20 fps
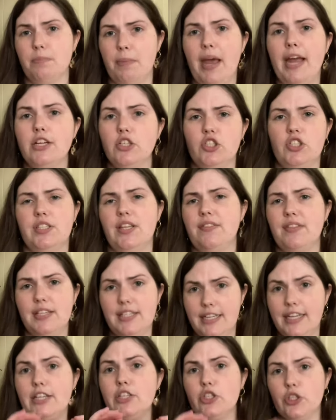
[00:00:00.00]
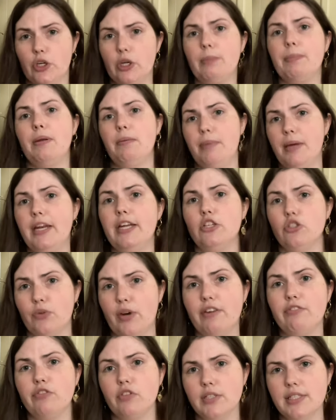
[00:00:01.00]
pages that the Dick Turpin penny
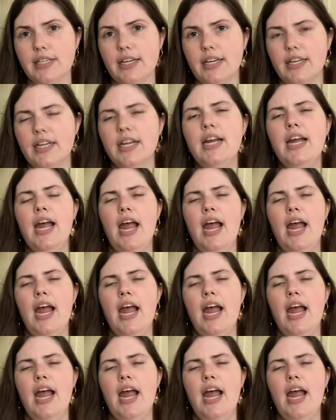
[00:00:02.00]
dreadful did.